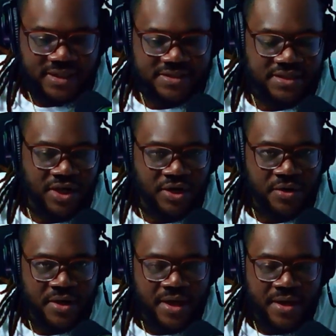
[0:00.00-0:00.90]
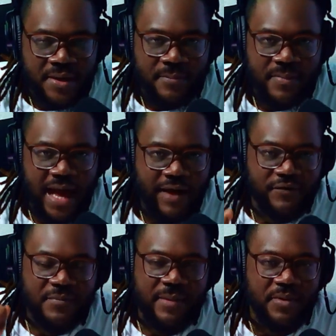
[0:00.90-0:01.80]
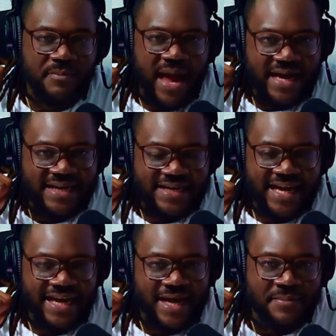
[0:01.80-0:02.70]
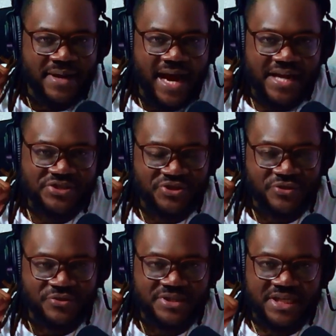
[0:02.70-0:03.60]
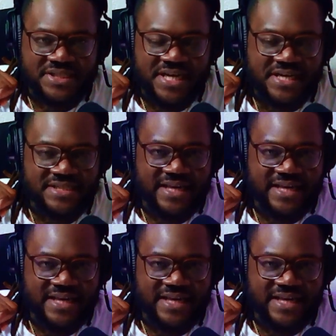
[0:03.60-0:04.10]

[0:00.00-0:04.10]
So, I remember back in the day, I'm in high school, 14.